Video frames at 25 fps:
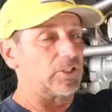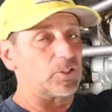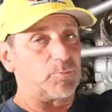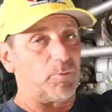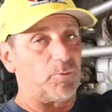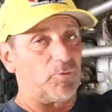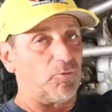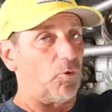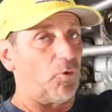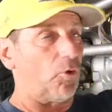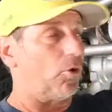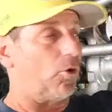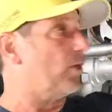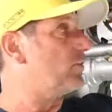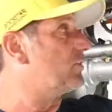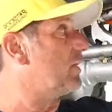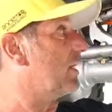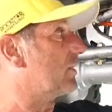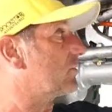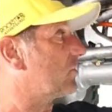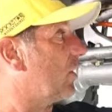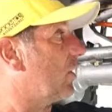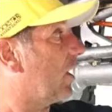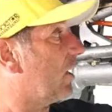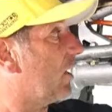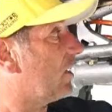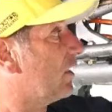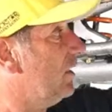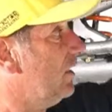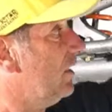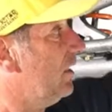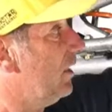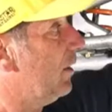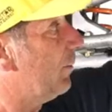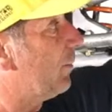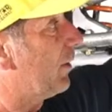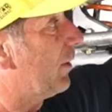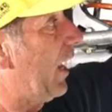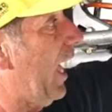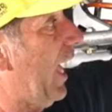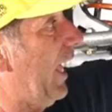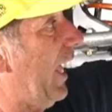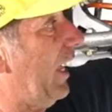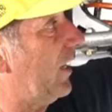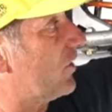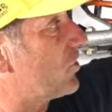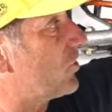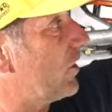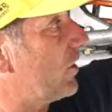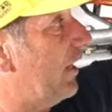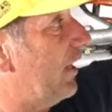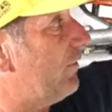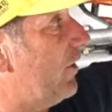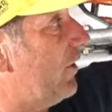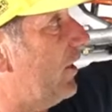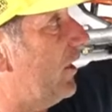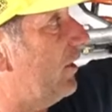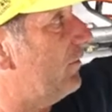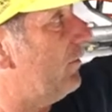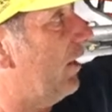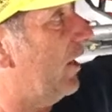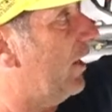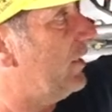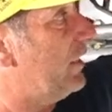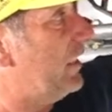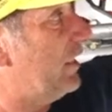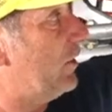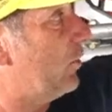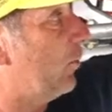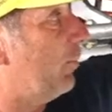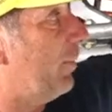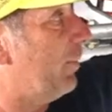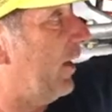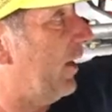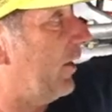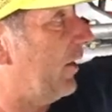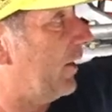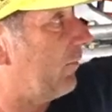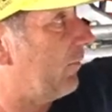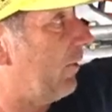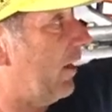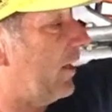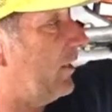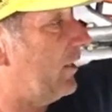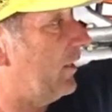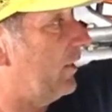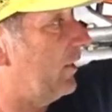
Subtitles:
this before on Tech Talk, but I actually have a needle bearing right